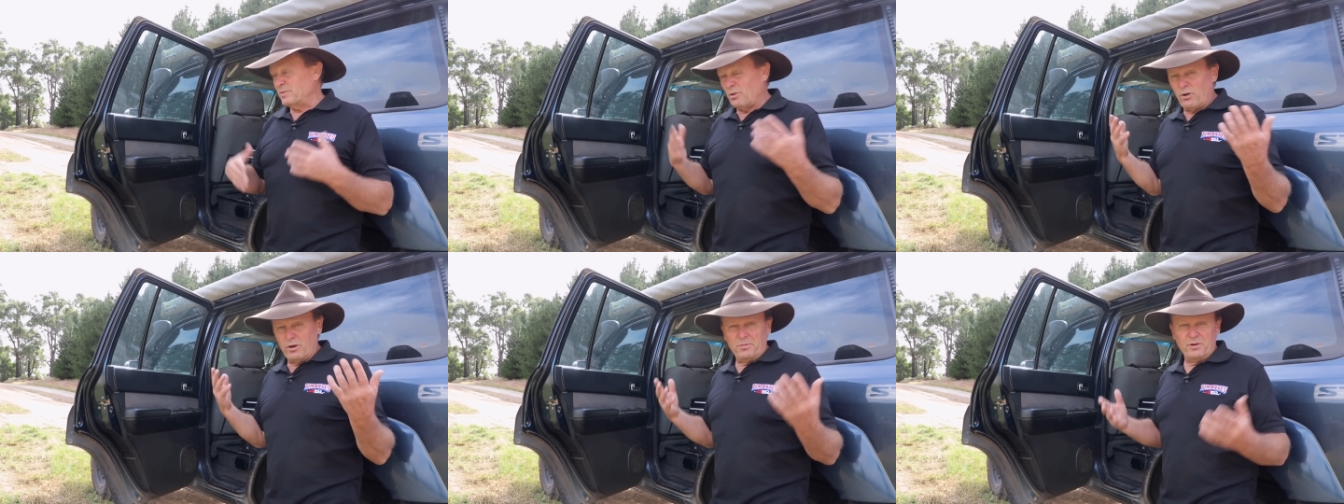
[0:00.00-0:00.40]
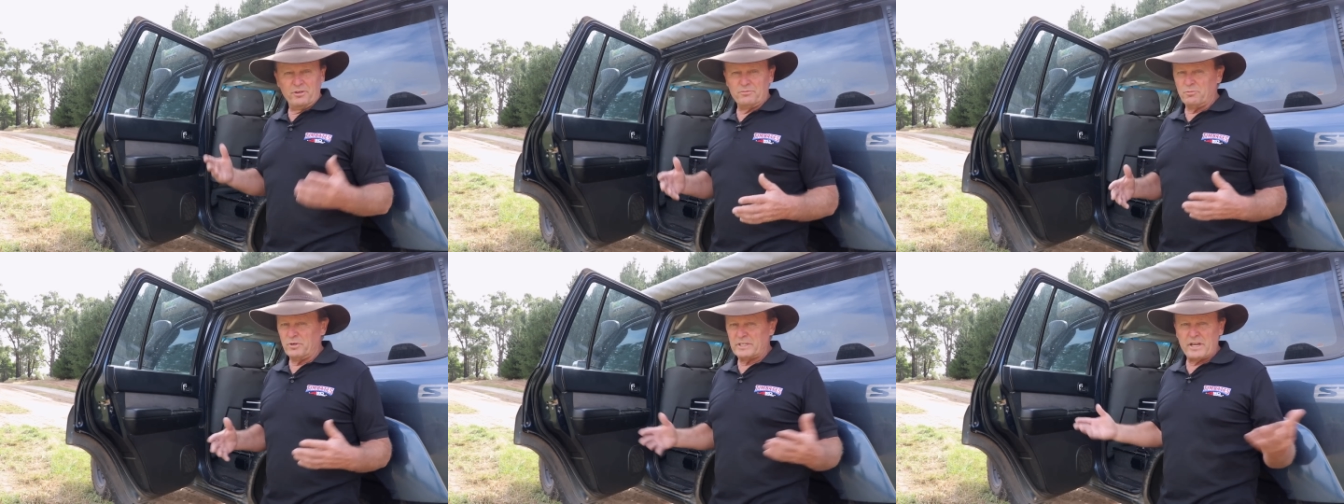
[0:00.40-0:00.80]
lie them
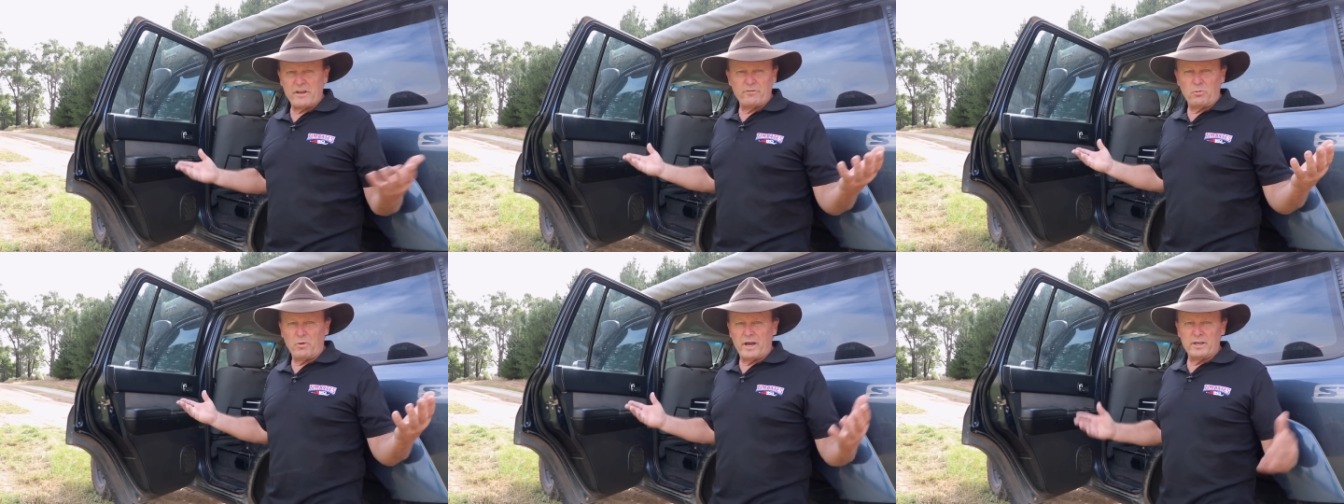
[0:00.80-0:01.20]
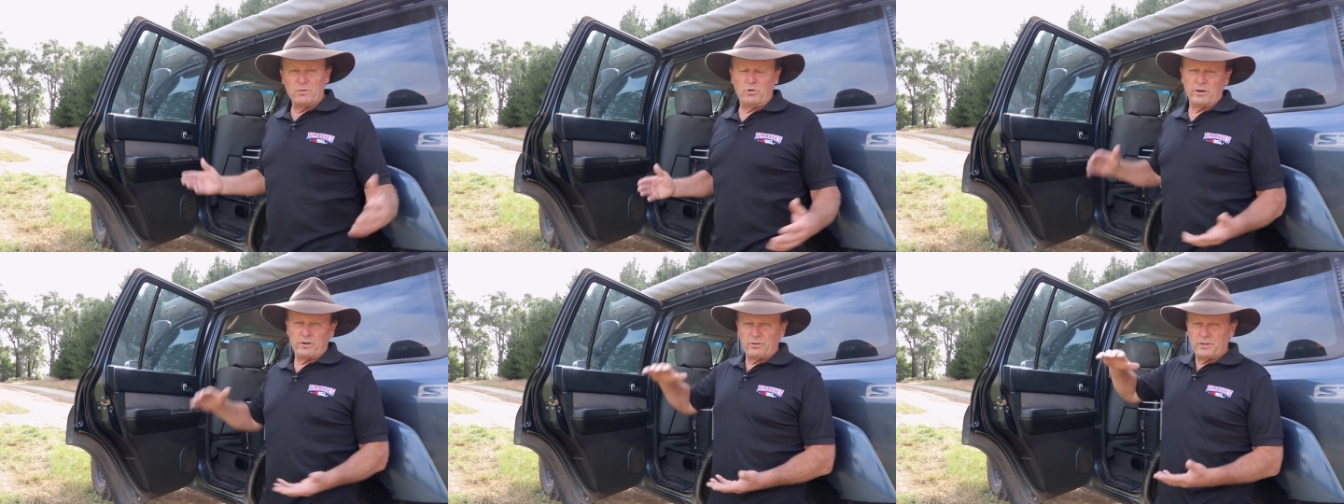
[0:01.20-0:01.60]
whichever way you
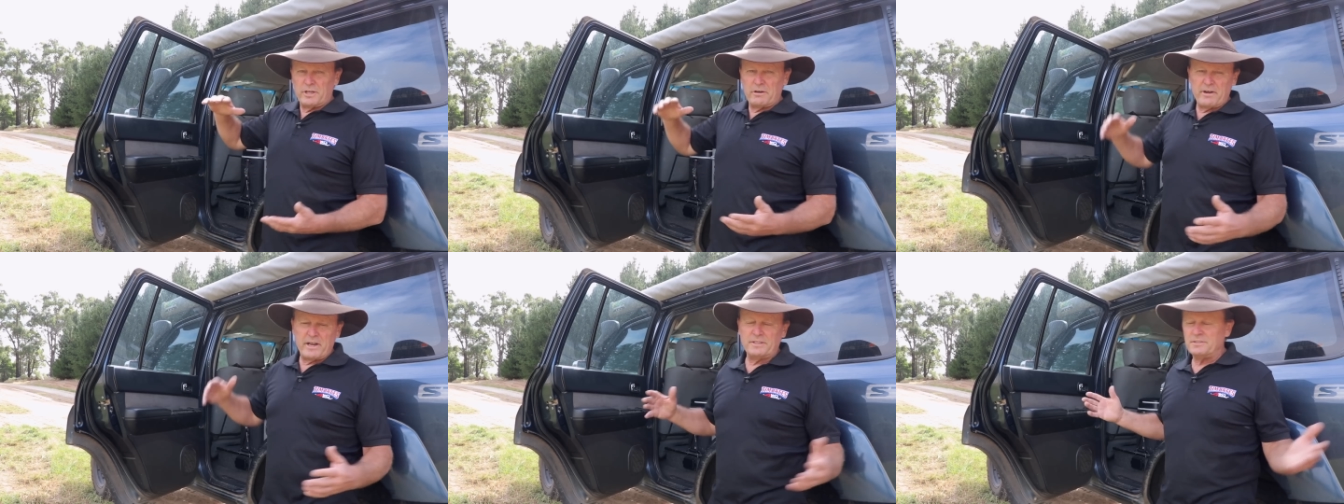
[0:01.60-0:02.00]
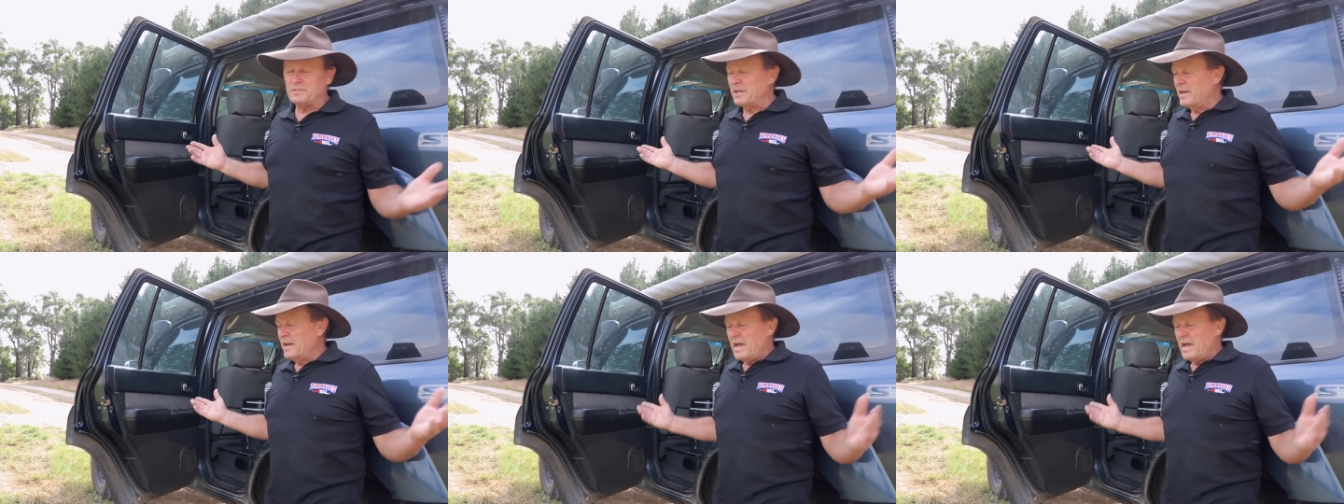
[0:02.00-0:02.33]
wanted on their ends,